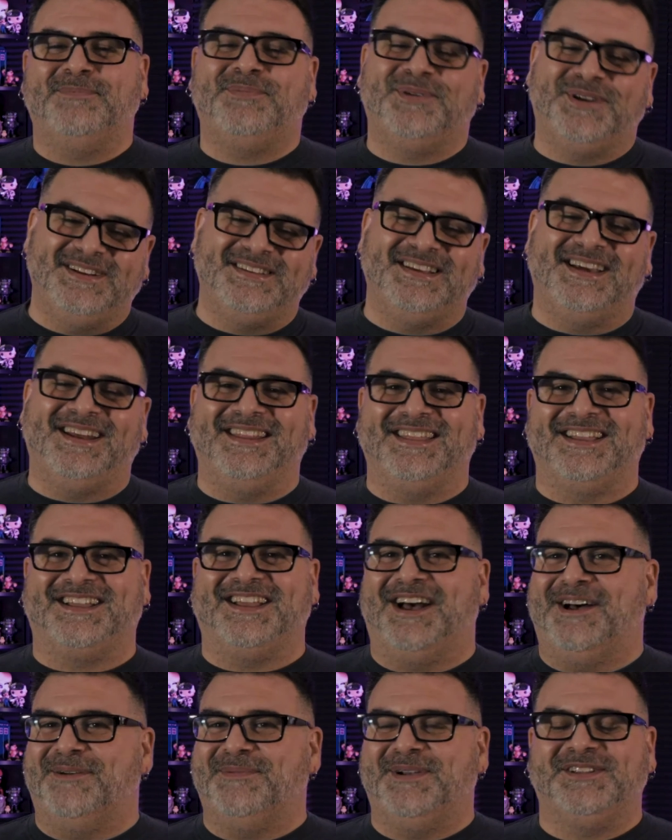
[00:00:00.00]
Put it down in the
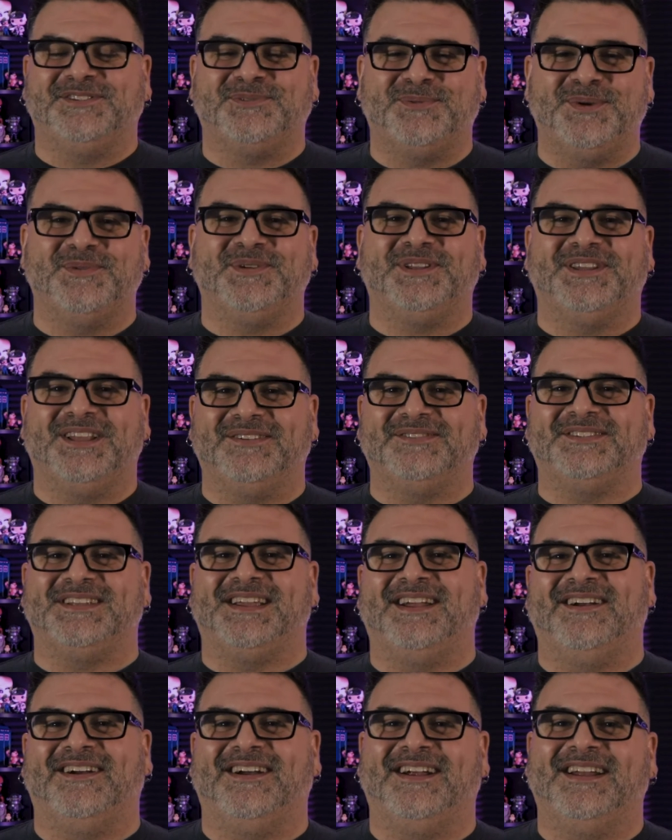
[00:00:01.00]
comments. We would love to hear